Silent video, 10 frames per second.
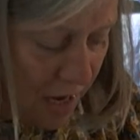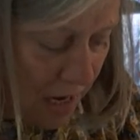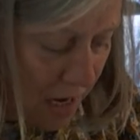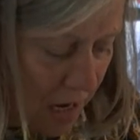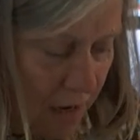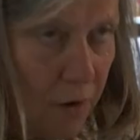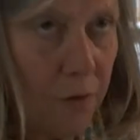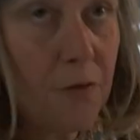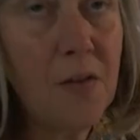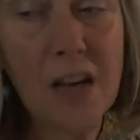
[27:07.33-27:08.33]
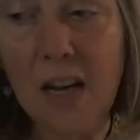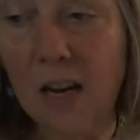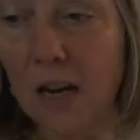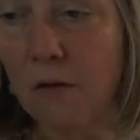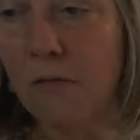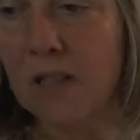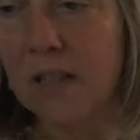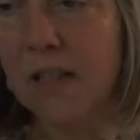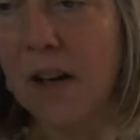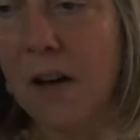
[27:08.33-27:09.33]
the the
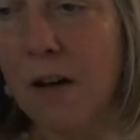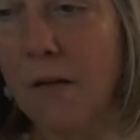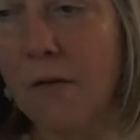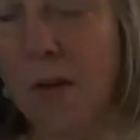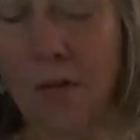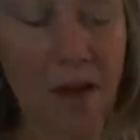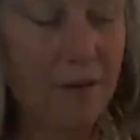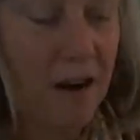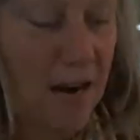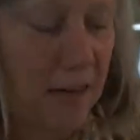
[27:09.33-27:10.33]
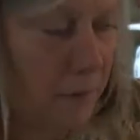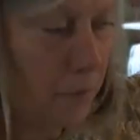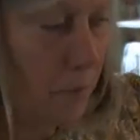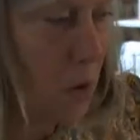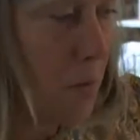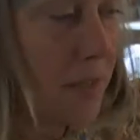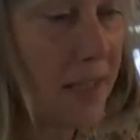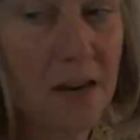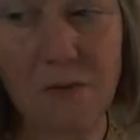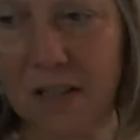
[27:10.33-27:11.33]
reserve that they're in. When we
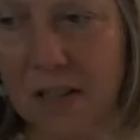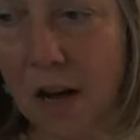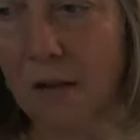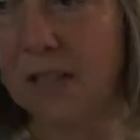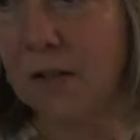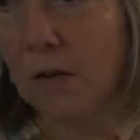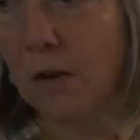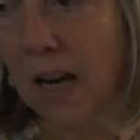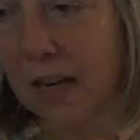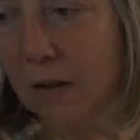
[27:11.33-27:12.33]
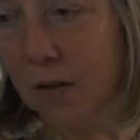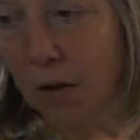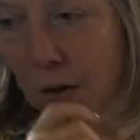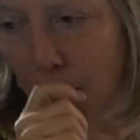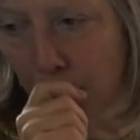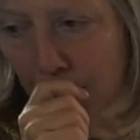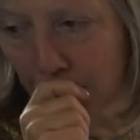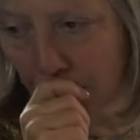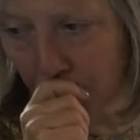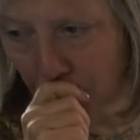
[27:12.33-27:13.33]
say reserve, it's not like a zoo.
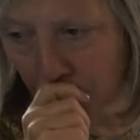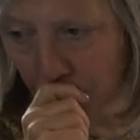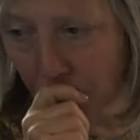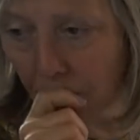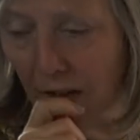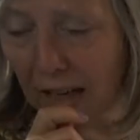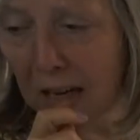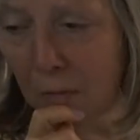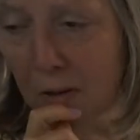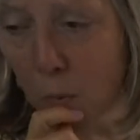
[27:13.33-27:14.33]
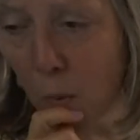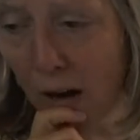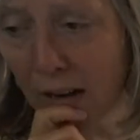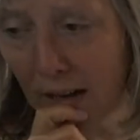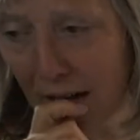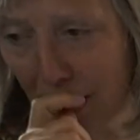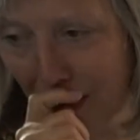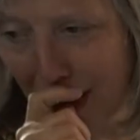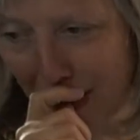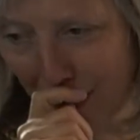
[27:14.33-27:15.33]
He was working,
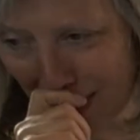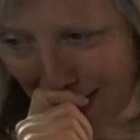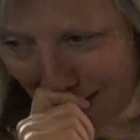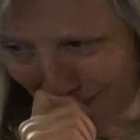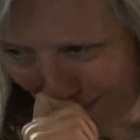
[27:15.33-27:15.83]
Barbara.